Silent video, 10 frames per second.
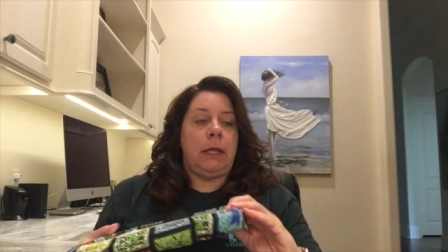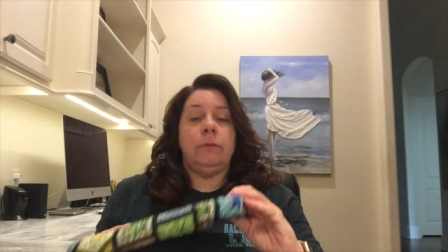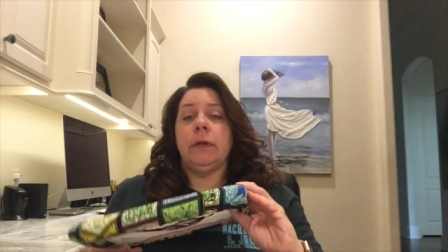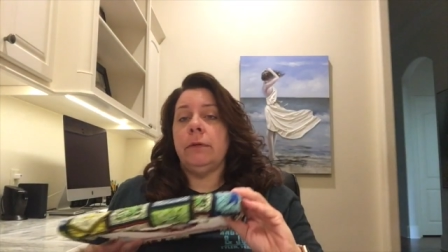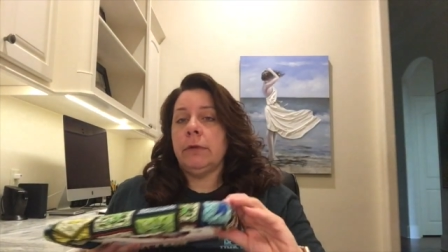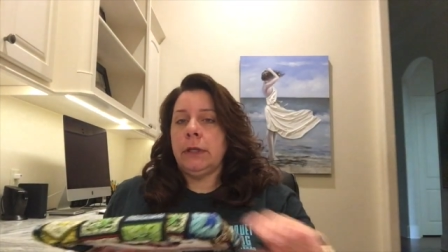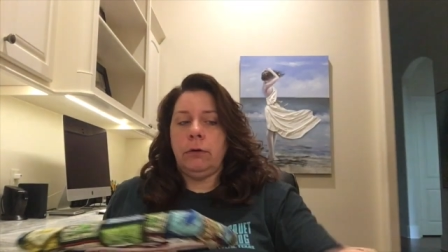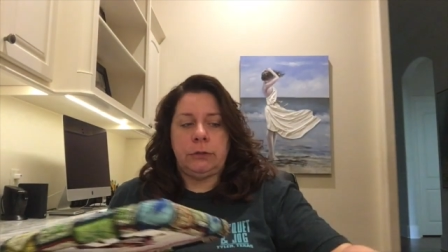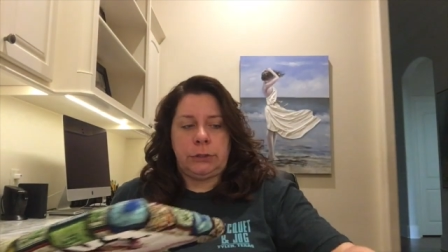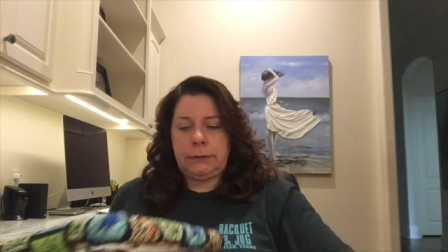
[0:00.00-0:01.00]
and really, really
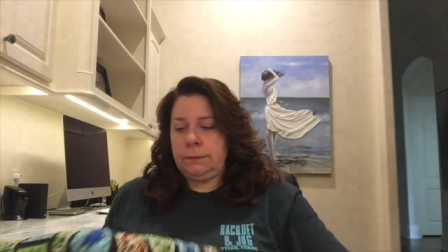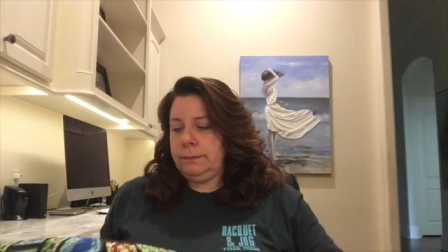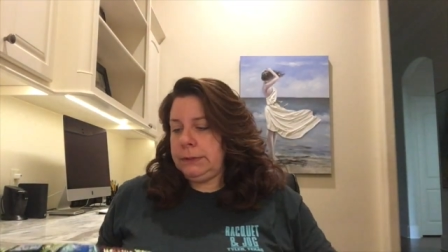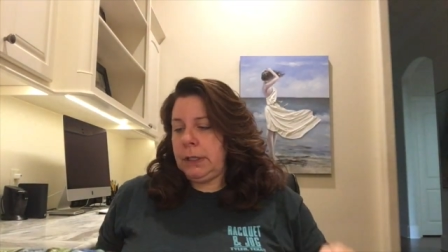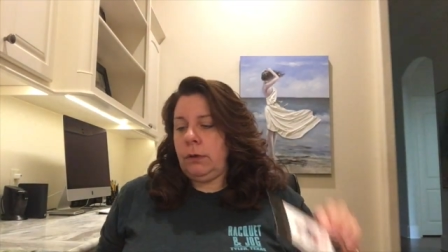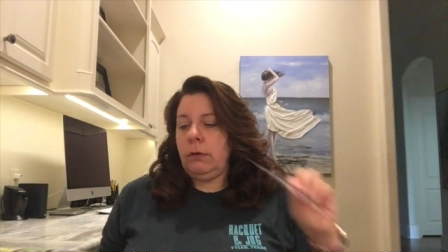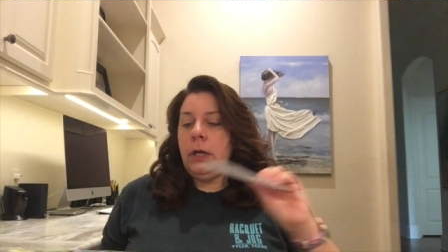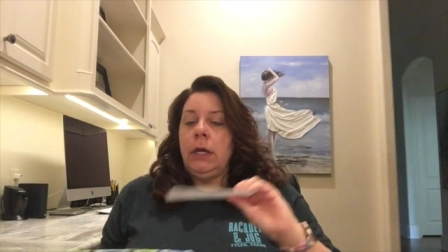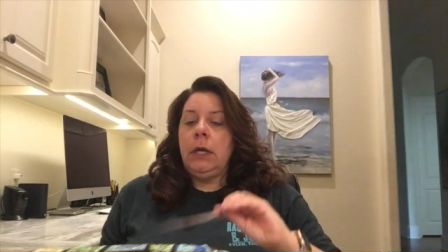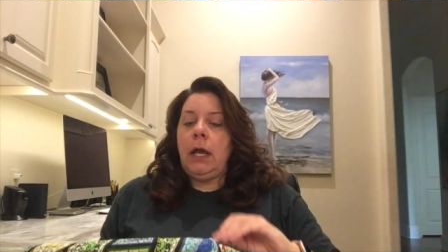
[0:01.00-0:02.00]
gorgeous. So,
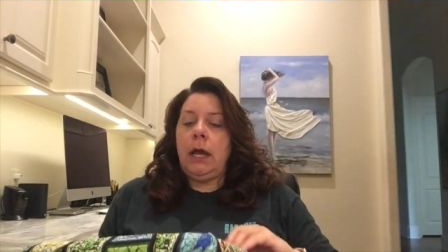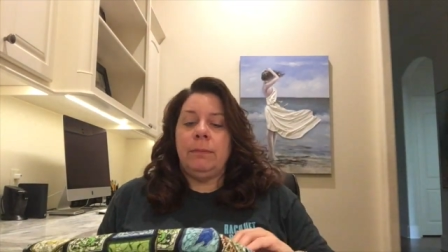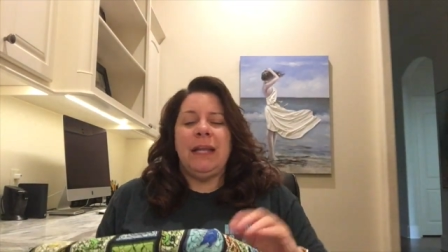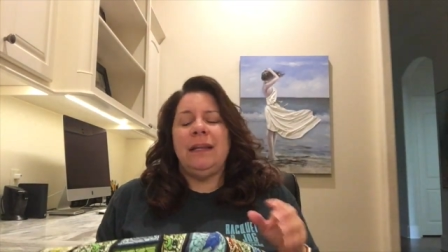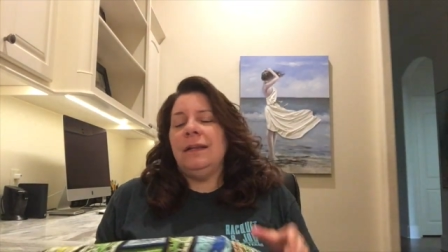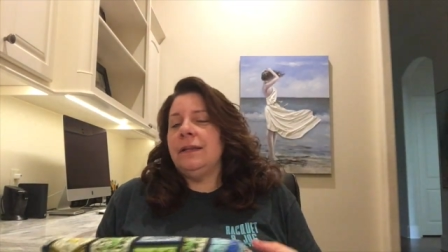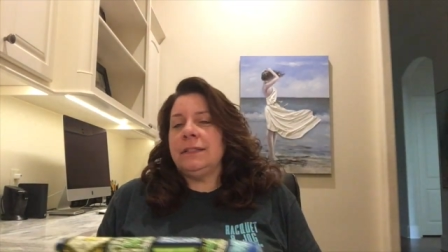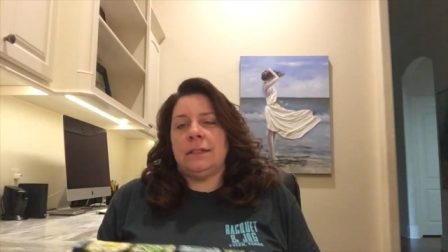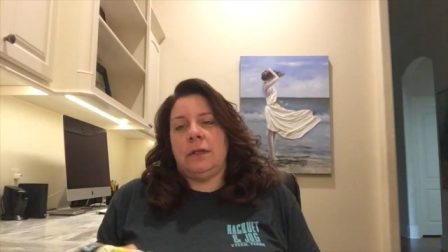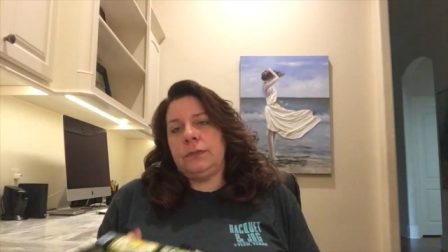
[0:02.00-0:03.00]
um, and
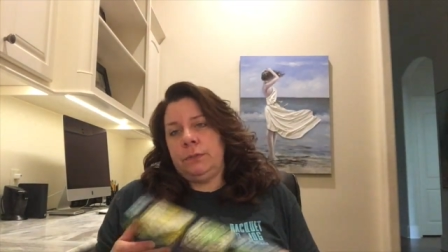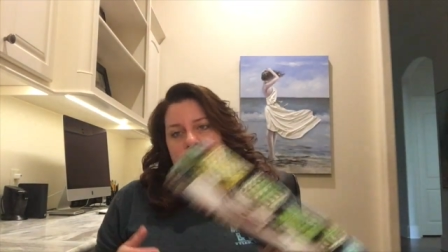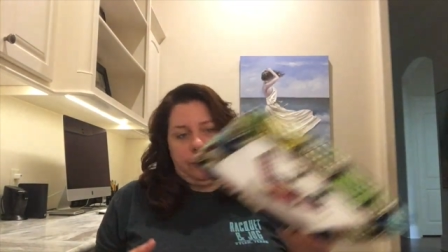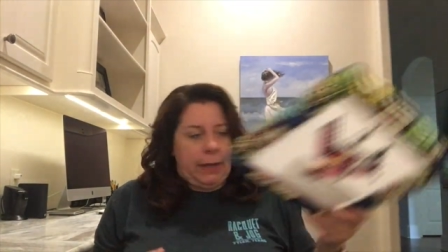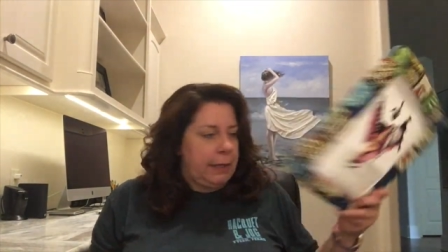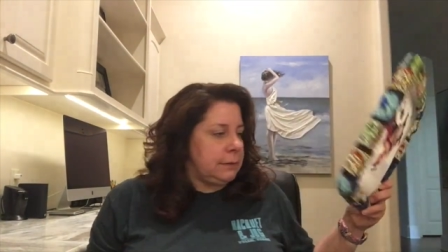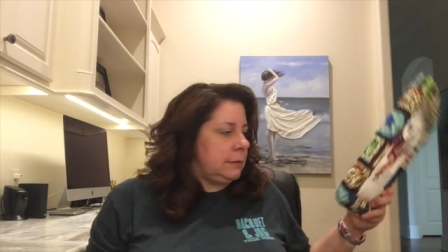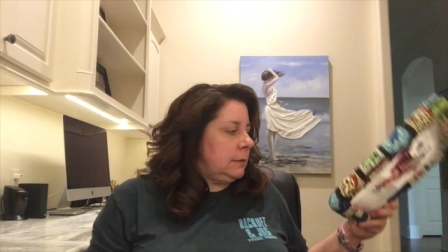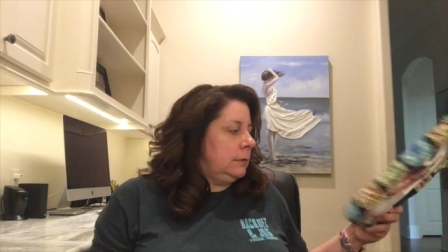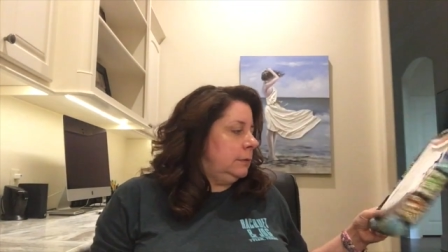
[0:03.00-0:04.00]
this goes super
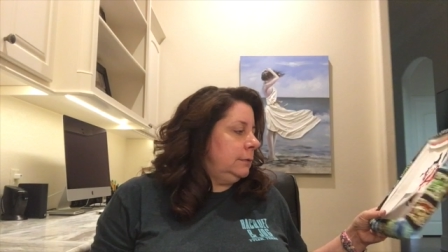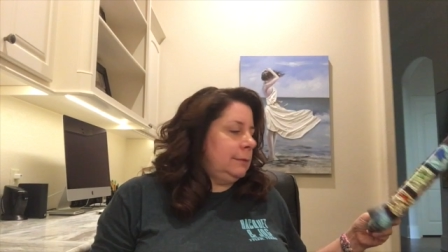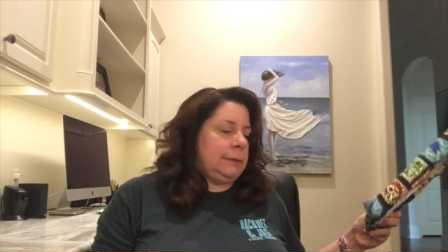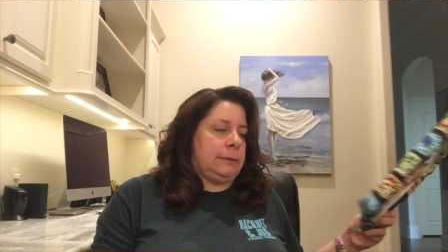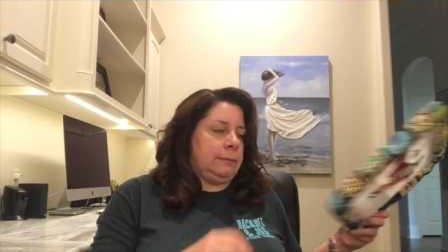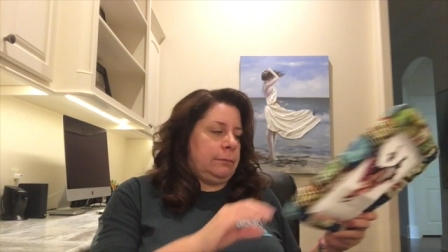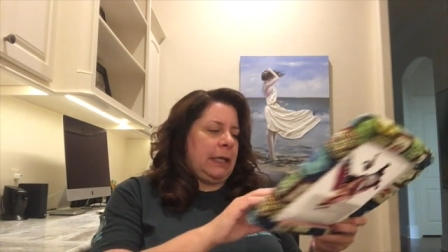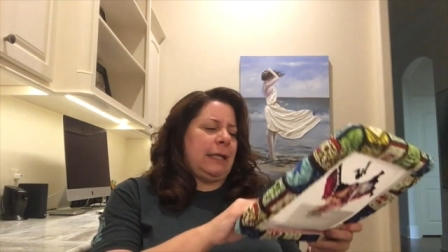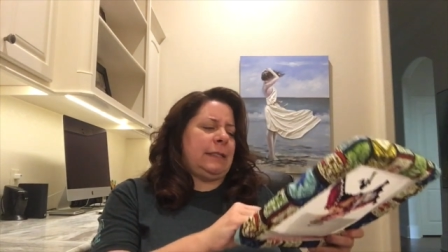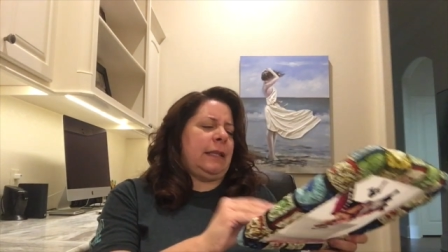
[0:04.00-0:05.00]
fast. Um,
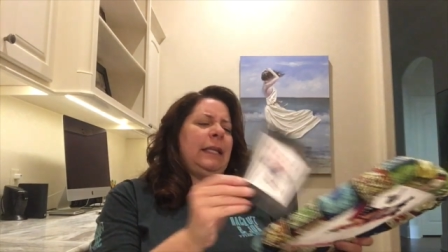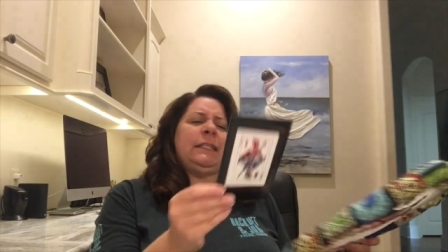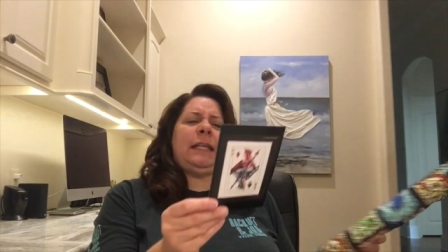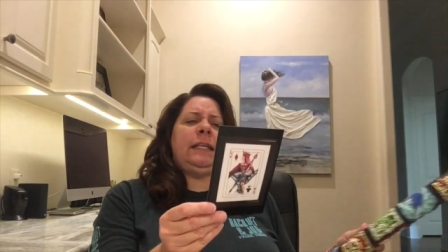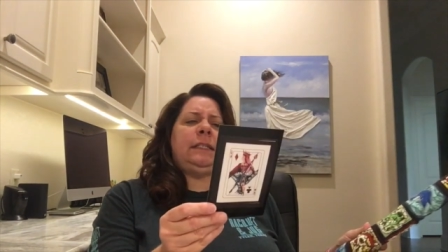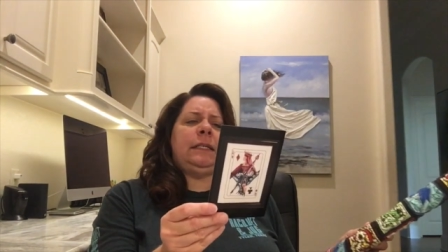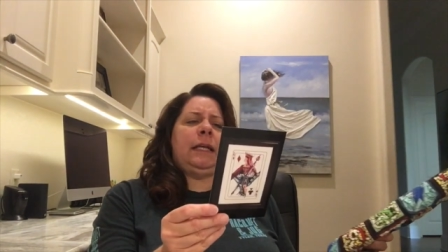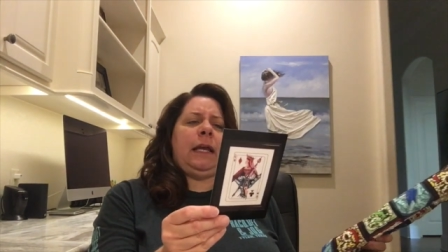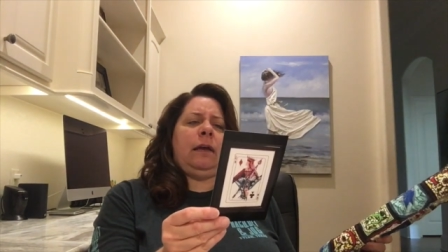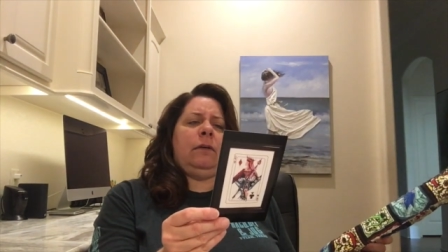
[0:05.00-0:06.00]
like I said, I think it's 18
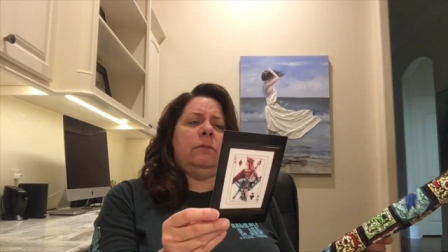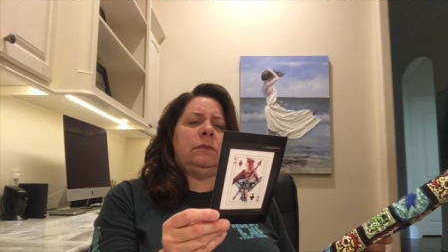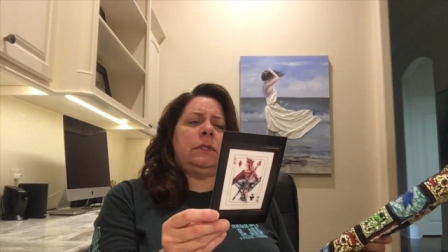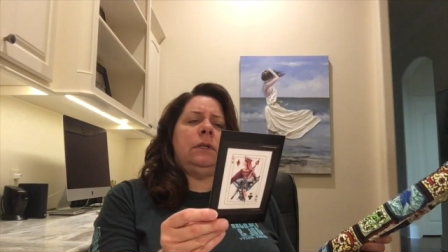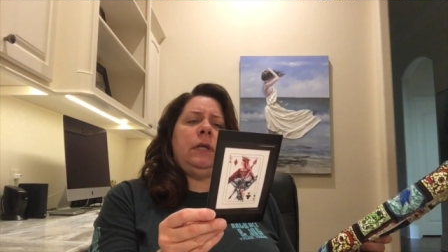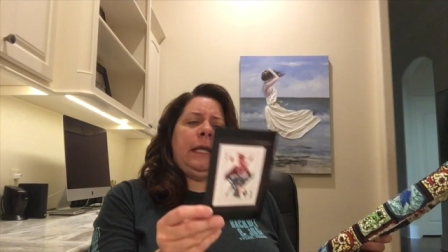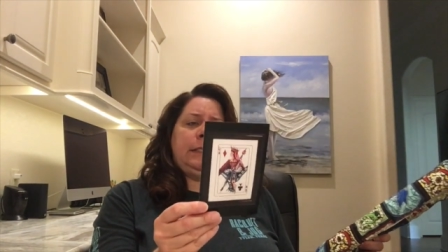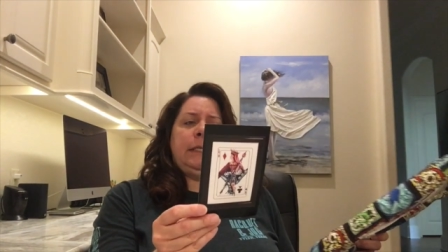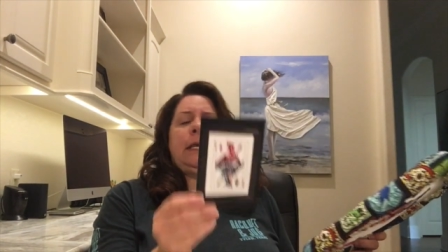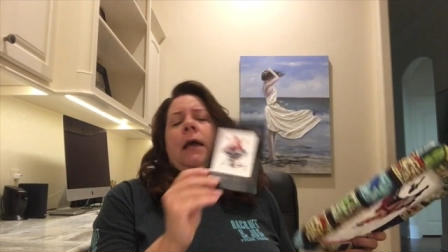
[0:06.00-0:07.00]
count.
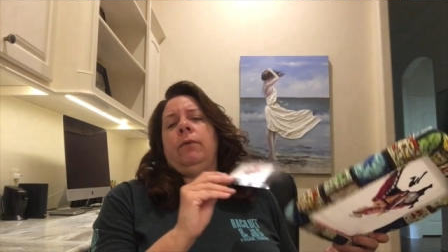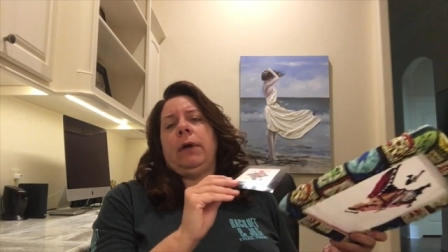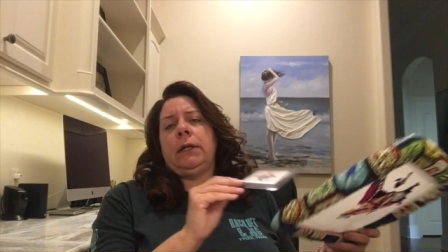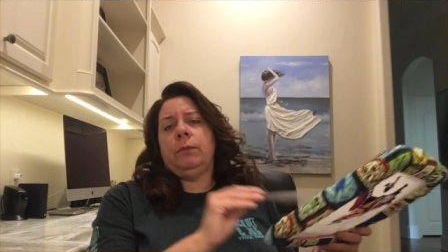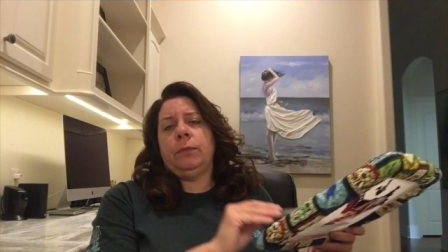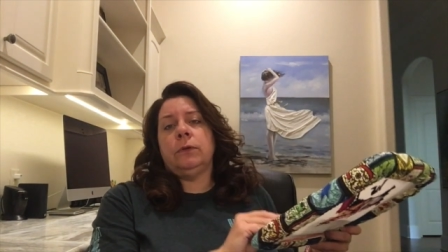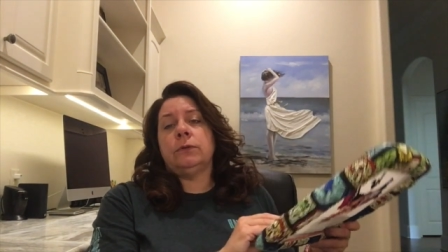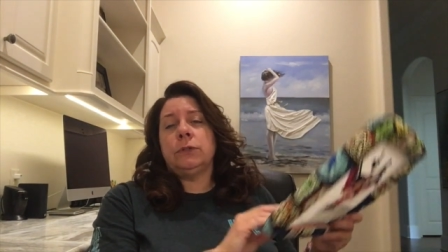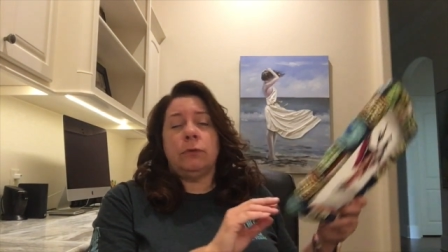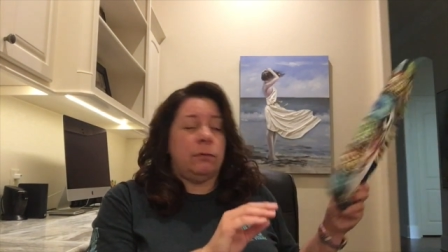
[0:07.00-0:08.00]
18 count wide opal,
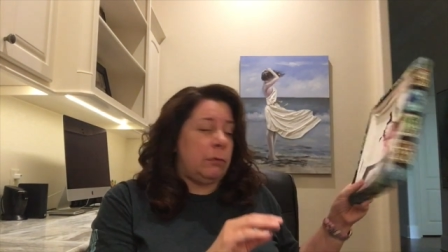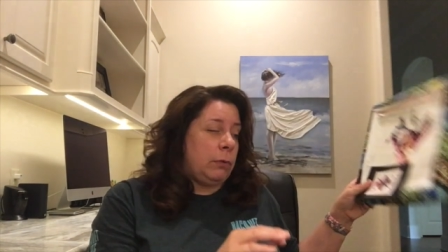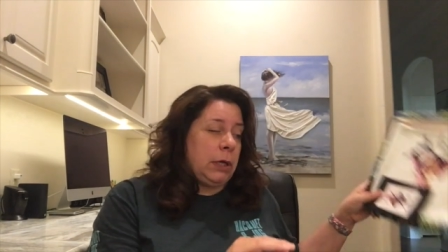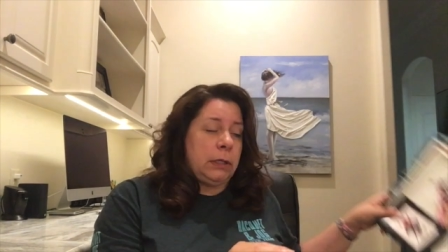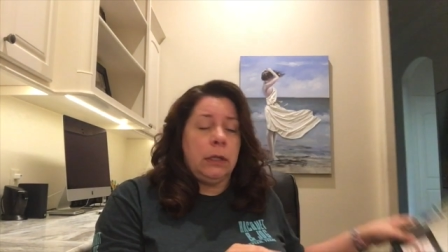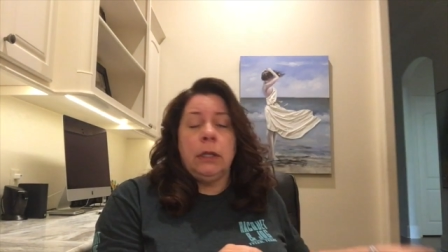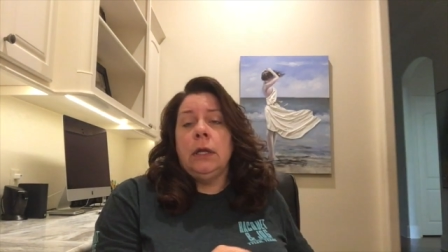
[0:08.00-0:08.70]
two over one.